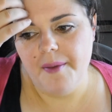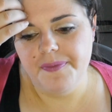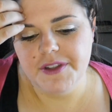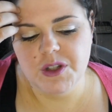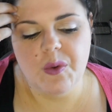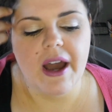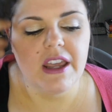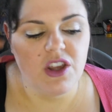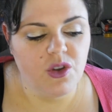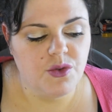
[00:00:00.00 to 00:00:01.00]
So I
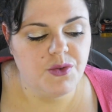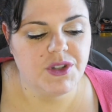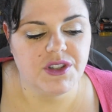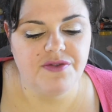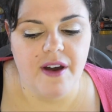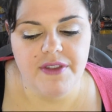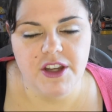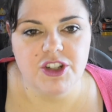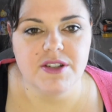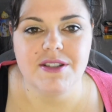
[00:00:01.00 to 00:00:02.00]
use
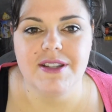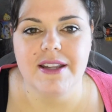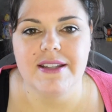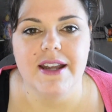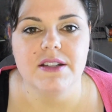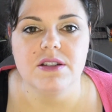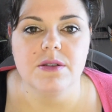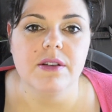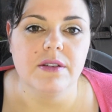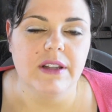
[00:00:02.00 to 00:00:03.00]
foundations that tend
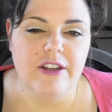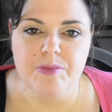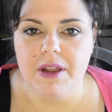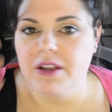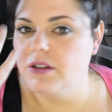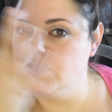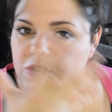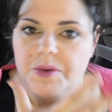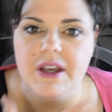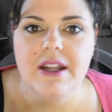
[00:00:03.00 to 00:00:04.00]
to leave me a little
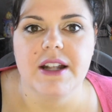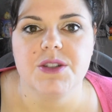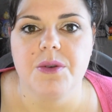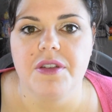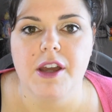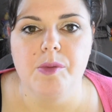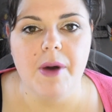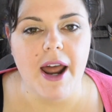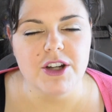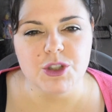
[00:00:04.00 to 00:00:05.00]
dewy, that sort of thing,
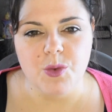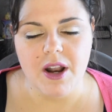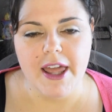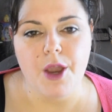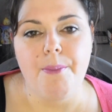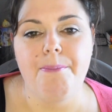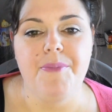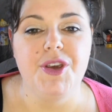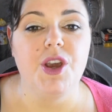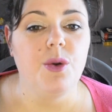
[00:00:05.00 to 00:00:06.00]
but I just want to
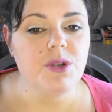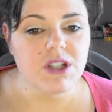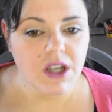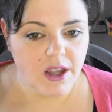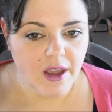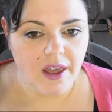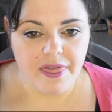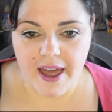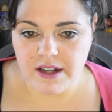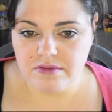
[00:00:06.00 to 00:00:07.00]
mute
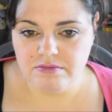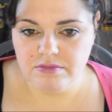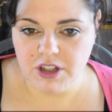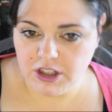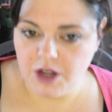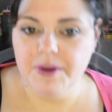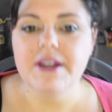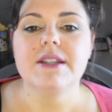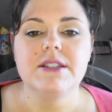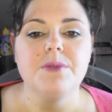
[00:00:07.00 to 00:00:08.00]
that
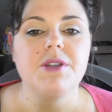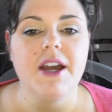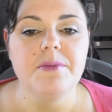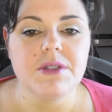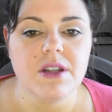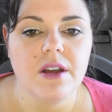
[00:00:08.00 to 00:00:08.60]
glowiness sometimes,